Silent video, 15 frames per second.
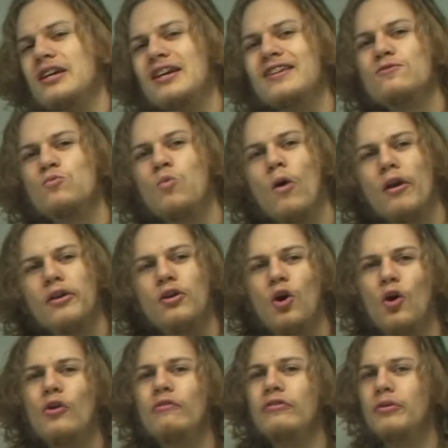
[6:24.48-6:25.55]
is 1
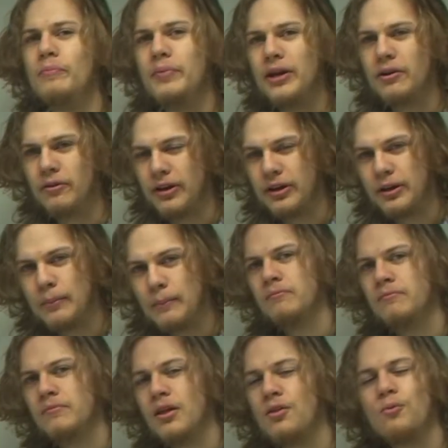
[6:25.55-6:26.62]
over the period.
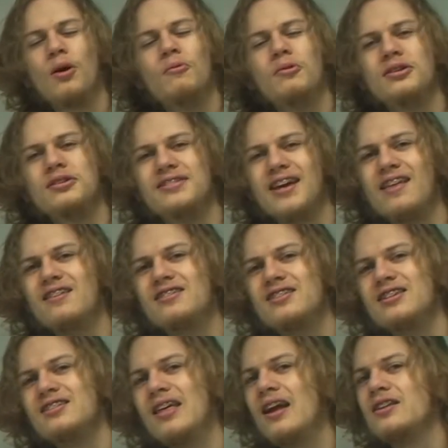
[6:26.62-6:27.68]
The other way we can say this
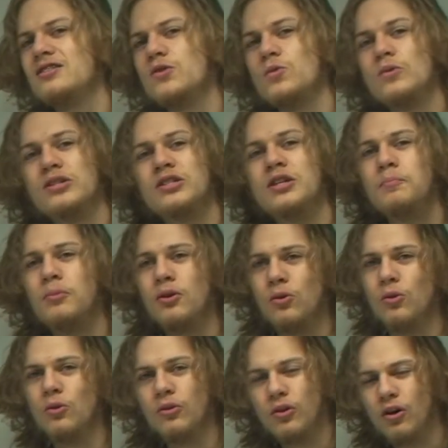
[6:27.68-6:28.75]
is that it's the
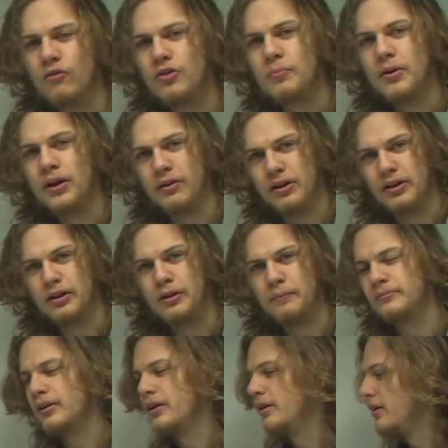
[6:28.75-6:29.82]
reciprocal of the period.
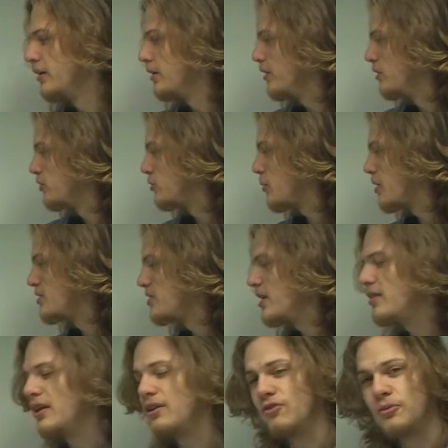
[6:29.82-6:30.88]
So we can see
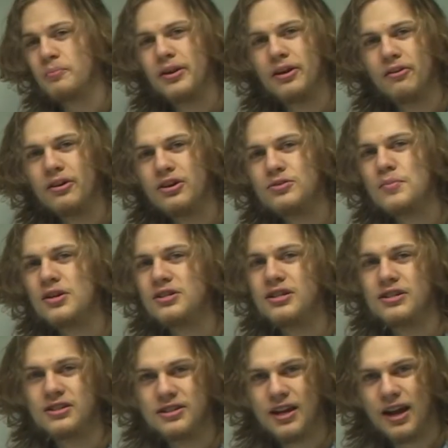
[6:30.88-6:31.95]
that if the period is measured in
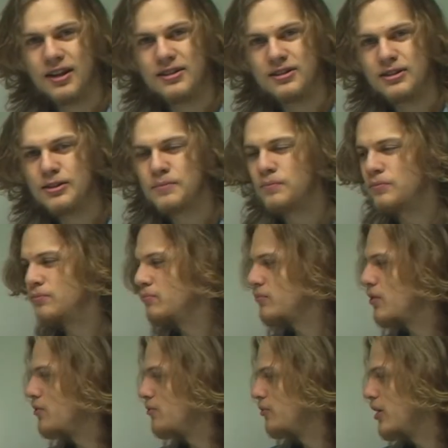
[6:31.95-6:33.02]
seconds,
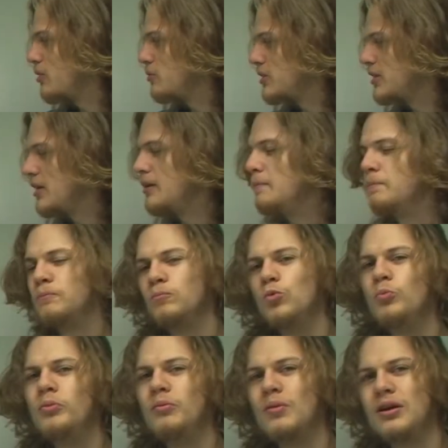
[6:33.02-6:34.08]
then the frequency will
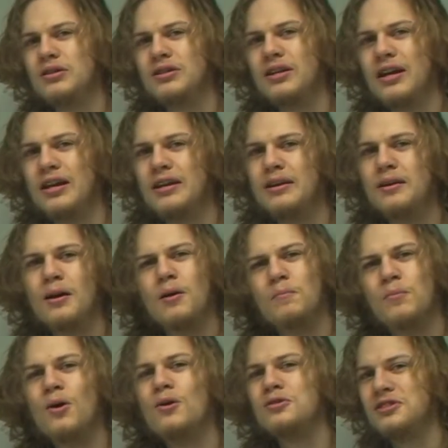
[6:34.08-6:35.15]
be measured in
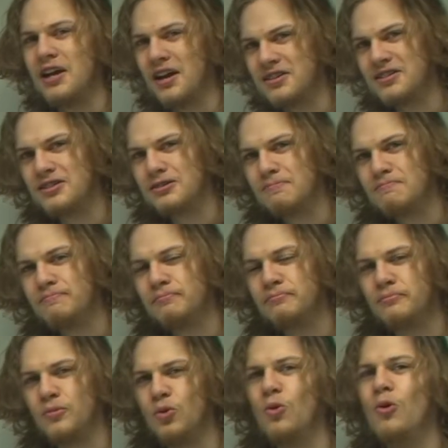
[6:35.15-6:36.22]
per seconds,
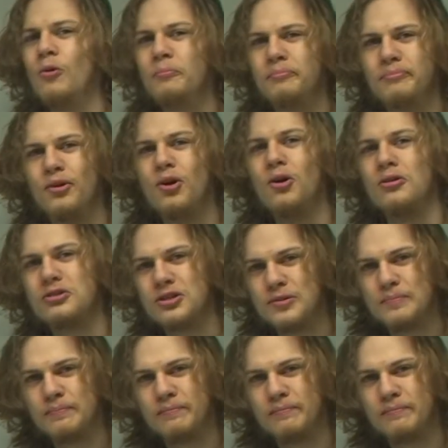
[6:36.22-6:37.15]
or hertz.